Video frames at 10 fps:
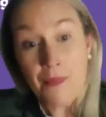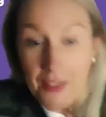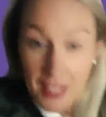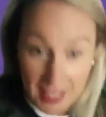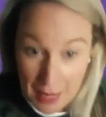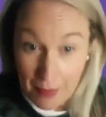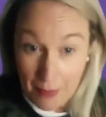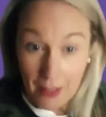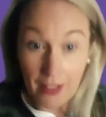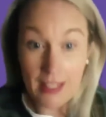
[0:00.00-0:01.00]
the
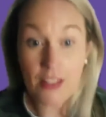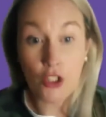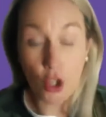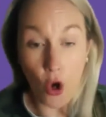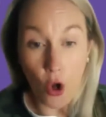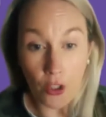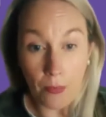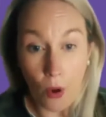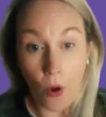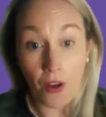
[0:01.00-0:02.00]
capabilities to call
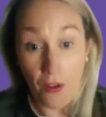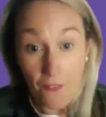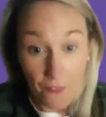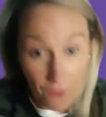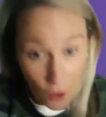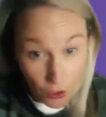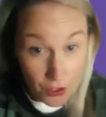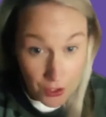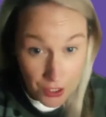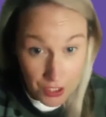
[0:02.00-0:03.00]
upon
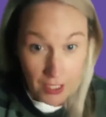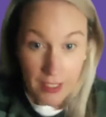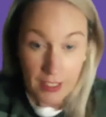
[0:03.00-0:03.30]
funds